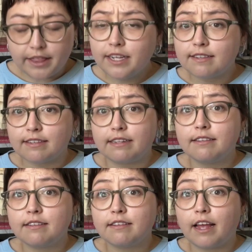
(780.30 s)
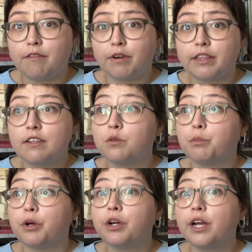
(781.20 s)
think since I've read this
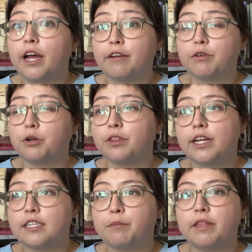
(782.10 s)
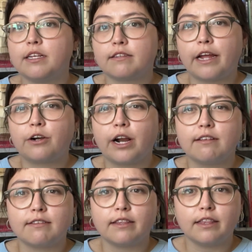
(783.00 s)
book, I've heard that Timothy Snyder
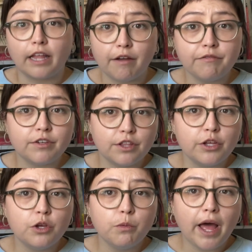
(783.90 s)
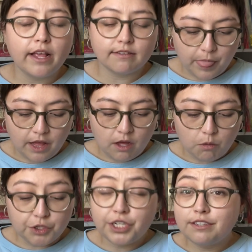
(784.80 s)
has left the US,
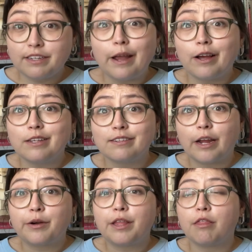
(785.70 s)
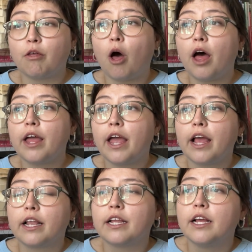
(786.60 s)
which is a scary thought.
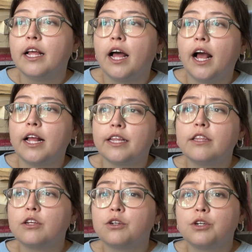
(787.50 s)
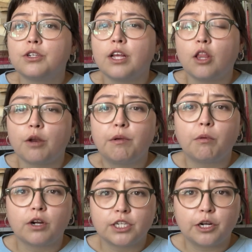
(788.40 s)
And I think there's a lot of people
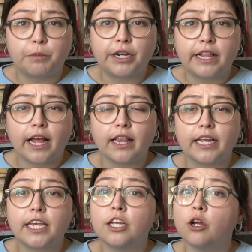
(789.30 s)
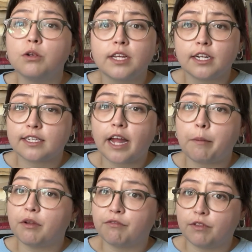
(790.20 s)
are interpreting that like he knows that it's
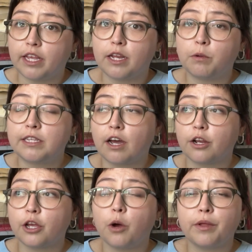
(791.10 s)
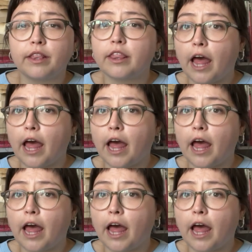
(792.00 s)
time to flee and he's got to go. And